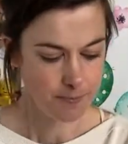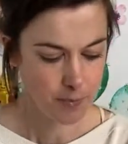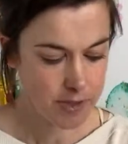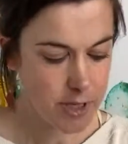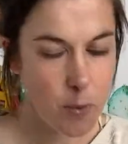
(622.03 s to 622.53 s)

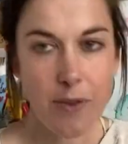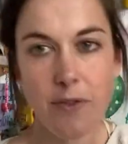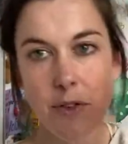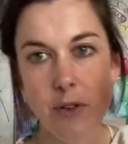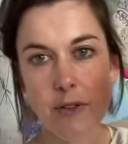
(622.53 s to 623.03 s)
So
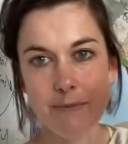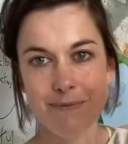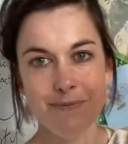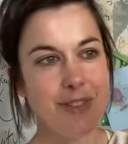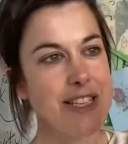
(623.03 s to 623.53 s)

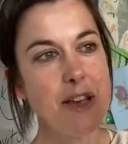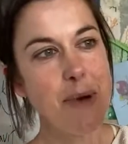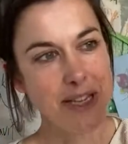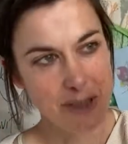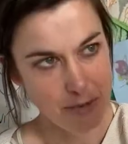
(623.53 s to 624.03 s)
let's go
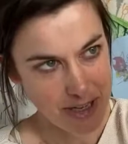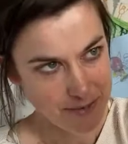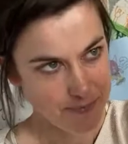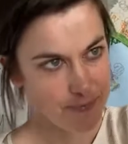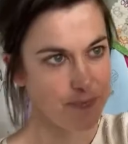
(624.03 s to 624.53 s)
back to the bread.
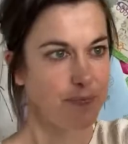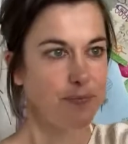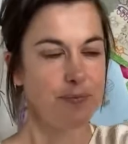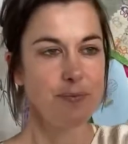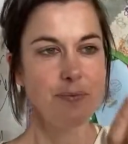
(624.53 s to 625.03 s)

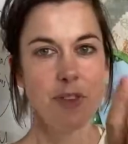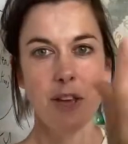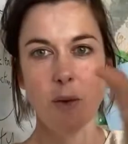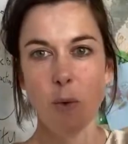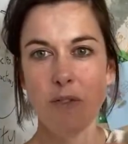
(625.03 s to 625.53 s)

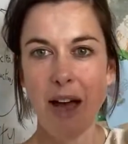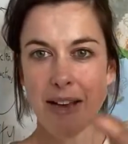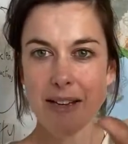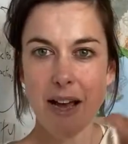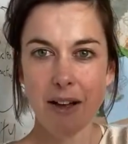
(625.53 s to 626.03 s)
We've
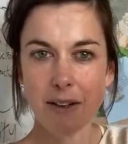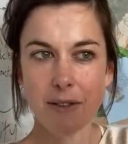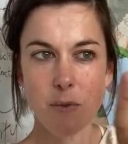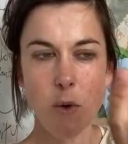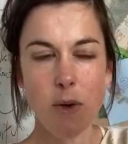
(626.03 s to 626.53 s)
had our,
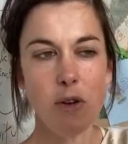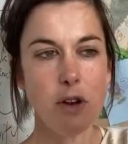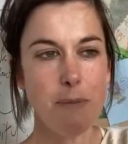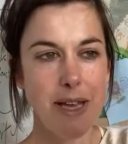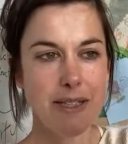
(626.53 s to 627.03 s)
what we call a
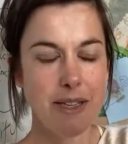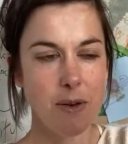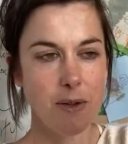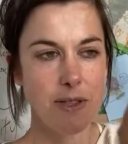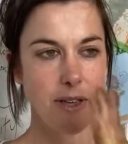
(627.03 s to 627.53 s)
main
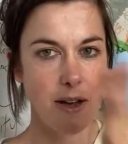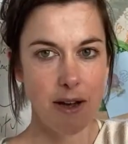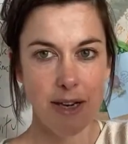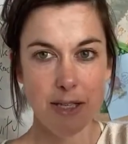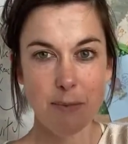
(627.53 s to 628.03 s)
sequence star.
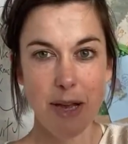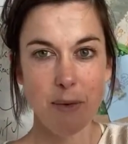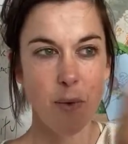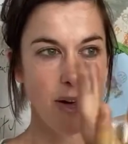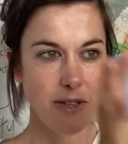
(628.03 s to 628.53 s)
I'll
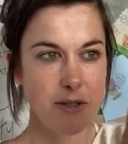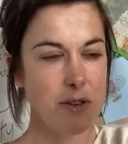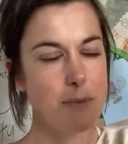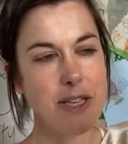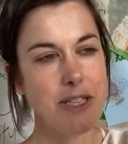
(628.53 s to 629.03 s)
explain why it's called
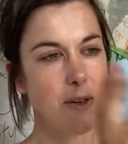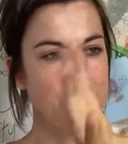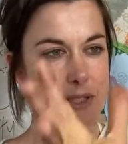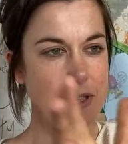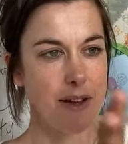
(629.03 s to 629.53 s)
a main
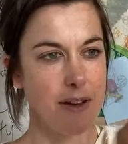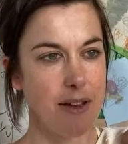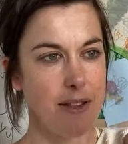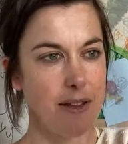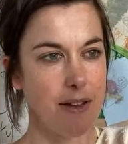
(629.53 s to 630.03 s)
sequence star
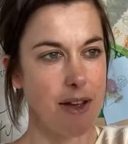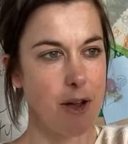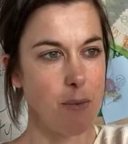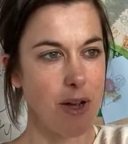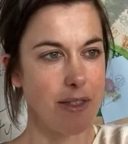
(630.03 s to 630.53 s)
in the
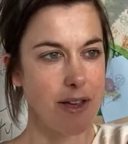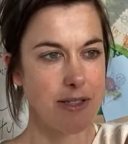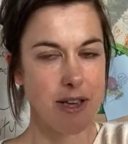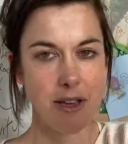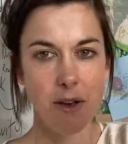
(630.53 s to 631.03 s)
homework that I
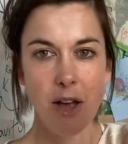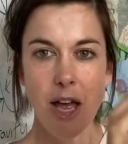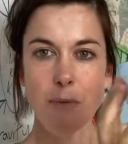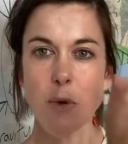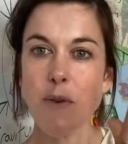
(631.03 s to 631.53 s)
set you.
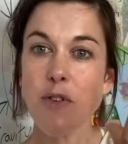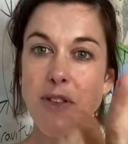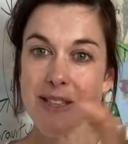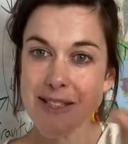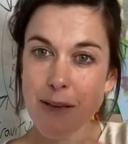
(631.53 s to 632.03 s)
But we've got
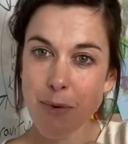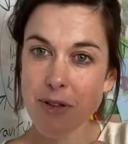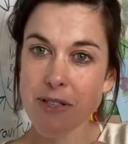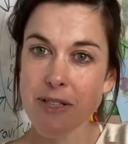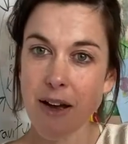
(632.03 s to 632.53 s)
this
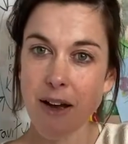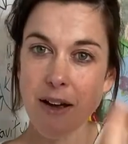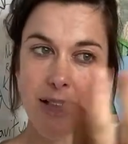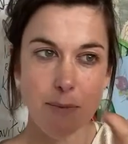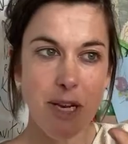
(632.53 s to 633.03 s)
typical star
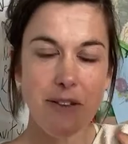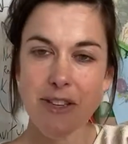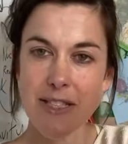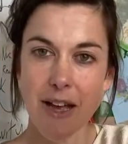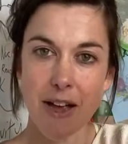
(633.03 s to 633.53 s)
in the middle of
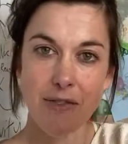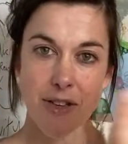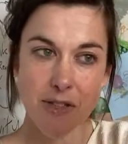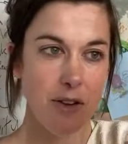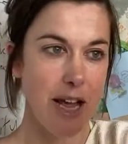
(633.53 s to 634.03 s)
its life.
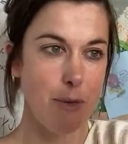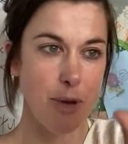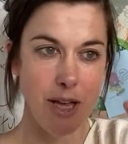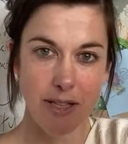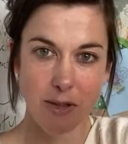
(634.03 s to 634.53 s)
It's all
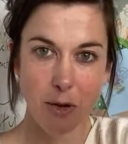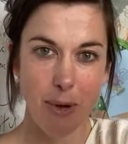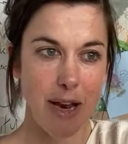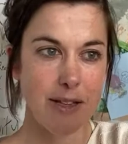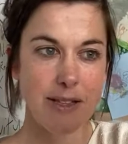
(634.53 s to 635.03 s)
happy, it's all
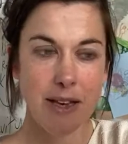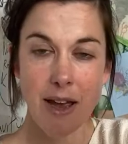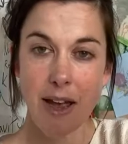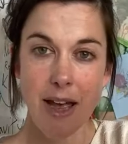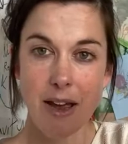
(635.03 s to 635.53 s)
balanced.
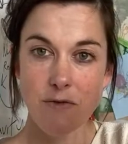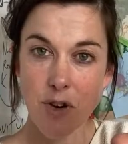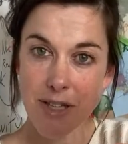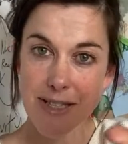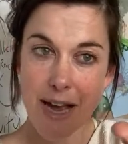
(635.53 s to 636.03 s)
It
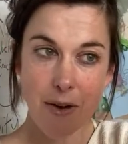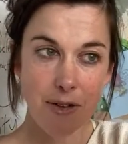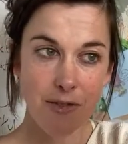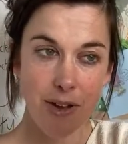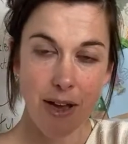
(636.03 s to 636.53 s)
runs out
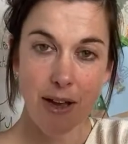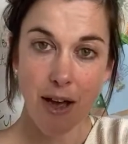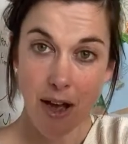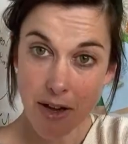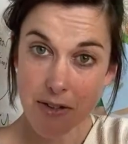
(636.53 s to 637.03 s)
of
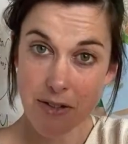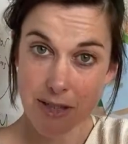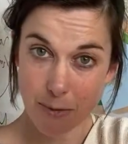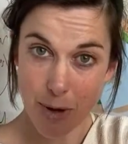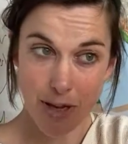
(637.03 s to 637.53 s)

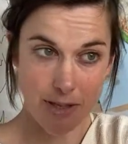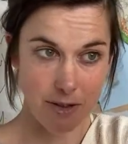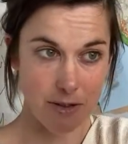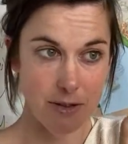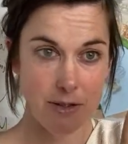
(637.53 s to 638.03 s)
hydrogen
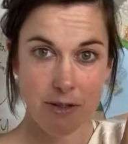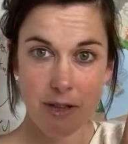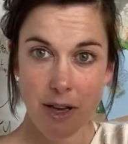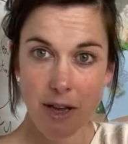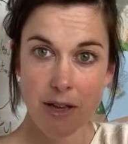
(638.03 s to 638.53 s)
particles.
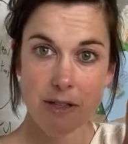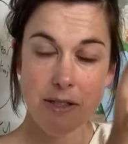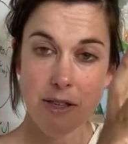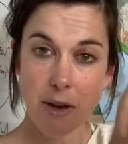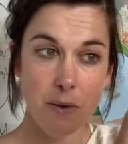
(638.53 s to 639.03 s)

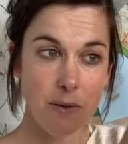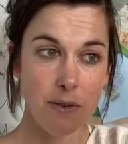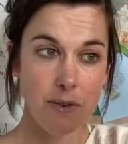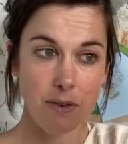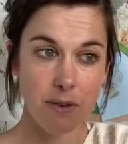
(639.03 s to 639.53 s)
So
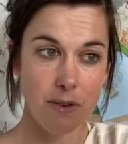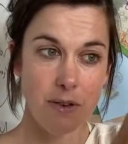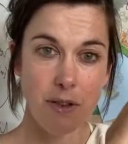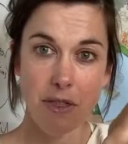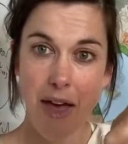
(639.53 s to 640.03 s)

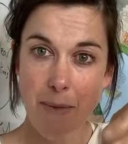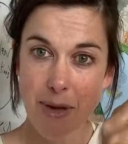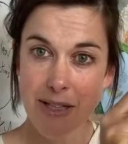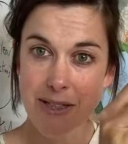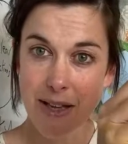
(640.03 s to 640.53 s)
that
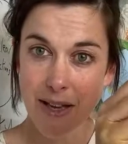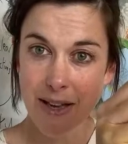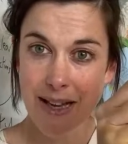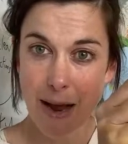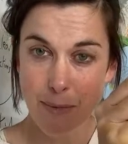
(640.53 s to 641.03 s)
means that it
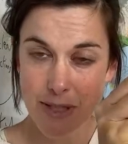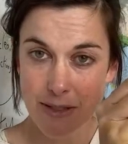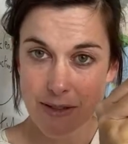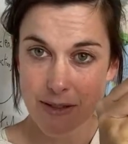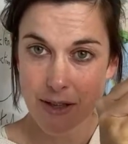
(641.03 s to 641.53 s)

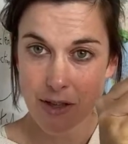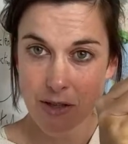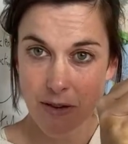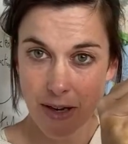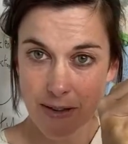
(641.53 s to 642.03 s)
collapses, it
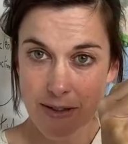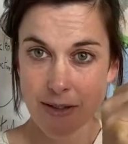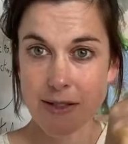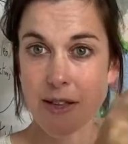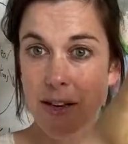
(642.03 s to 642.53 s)
shrinks,
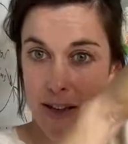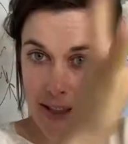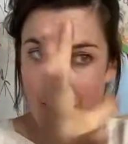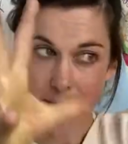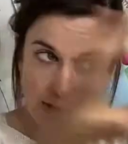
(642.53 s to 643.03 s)
because suddenly
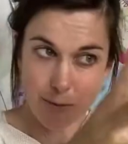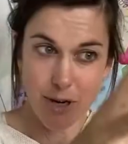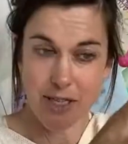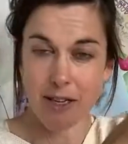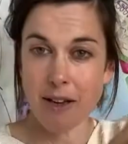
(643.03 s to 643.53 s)
the outer
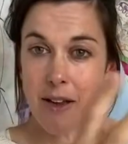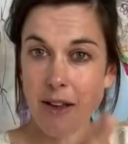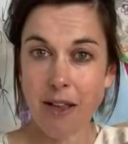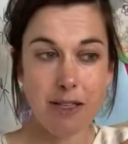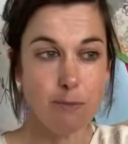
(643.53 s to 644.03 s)
pressure
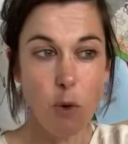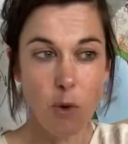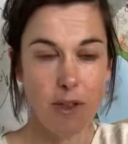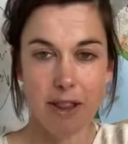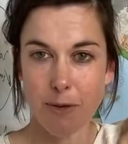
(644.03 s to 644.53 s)
is
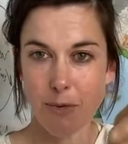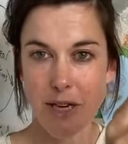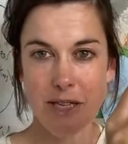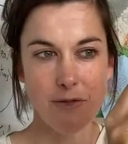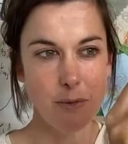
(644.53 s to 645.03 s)
more than the
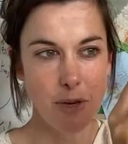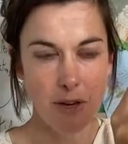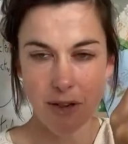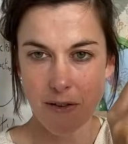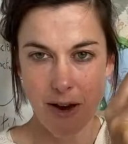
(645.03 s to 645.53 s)
pressure from the
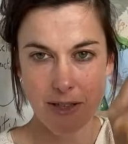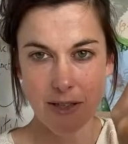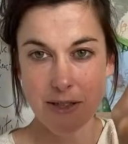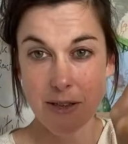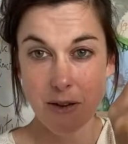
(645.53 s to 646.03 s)
nuclear
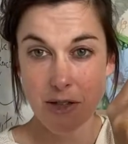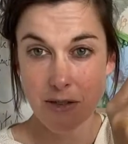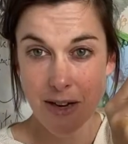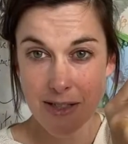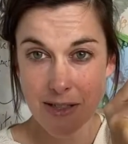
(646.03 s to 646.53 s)
reaction. So it
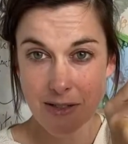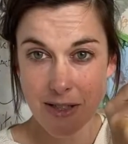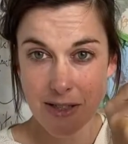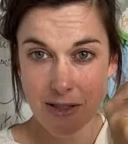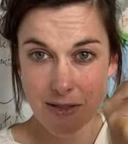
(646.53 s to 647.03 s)
shrinks and
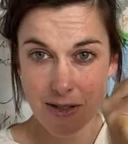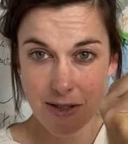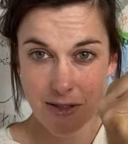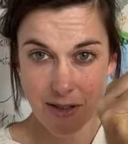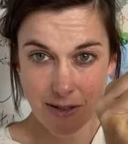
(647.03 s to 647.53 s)
shrinks and shrinks
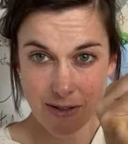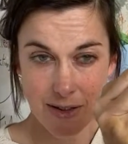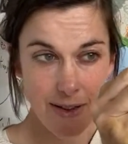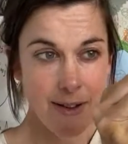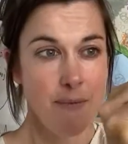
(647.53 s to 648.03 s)
and shrinks.
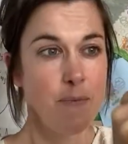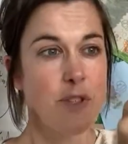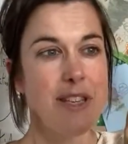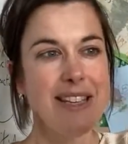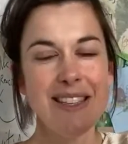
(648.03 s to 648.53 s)

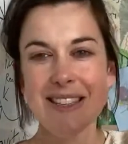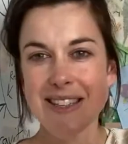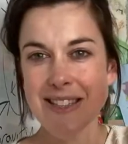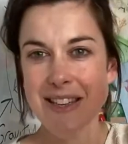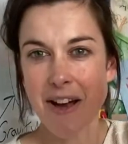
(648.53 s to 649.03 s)
So this is the
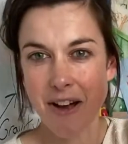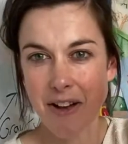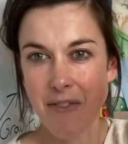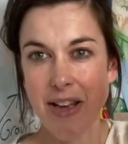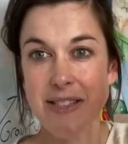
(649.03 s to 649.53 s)
start
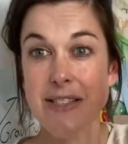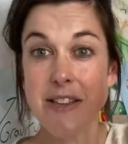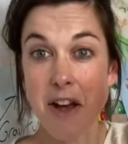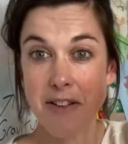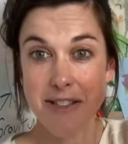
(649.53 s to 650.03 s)
of our
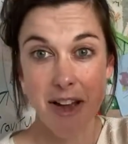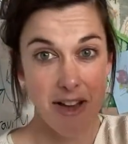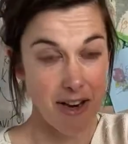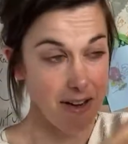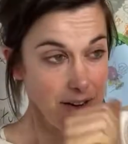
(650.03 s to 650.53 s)
star dying.